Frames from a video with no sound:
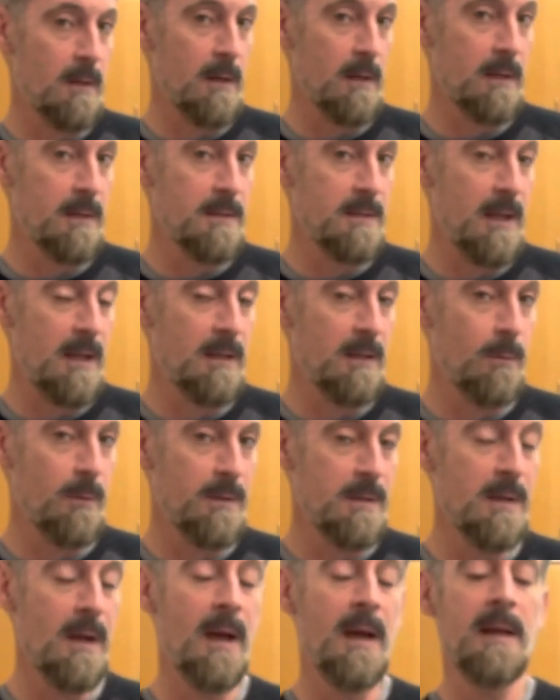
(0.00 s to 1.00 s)
container with
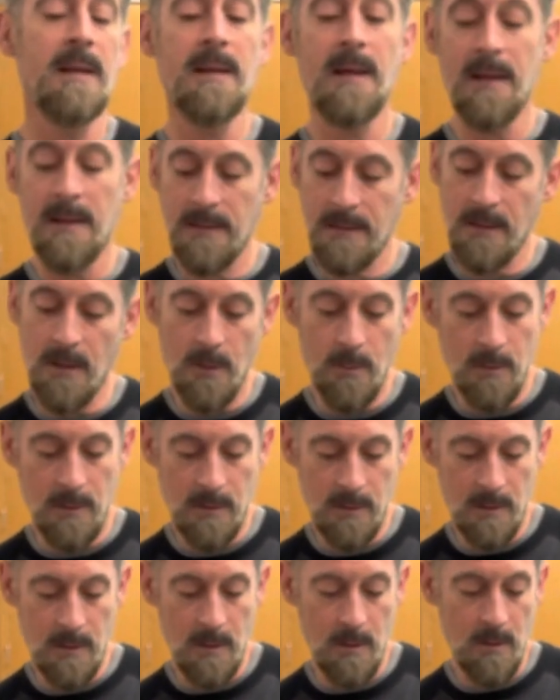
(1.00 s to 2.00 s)
9, and going
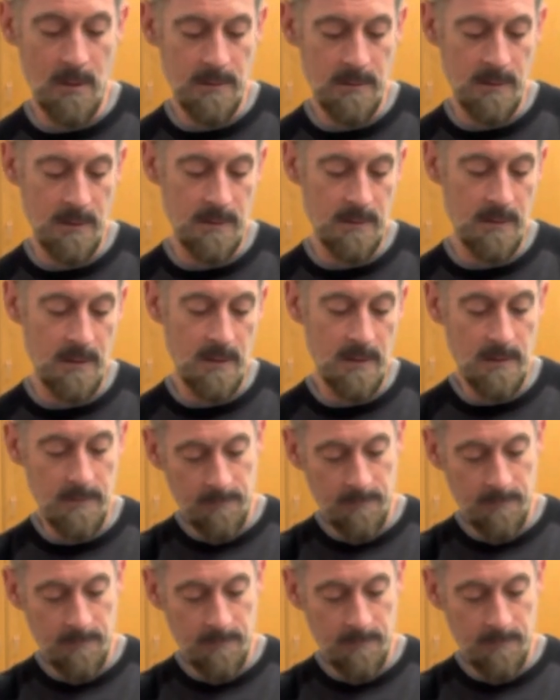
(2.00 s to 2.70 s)
on and on and on.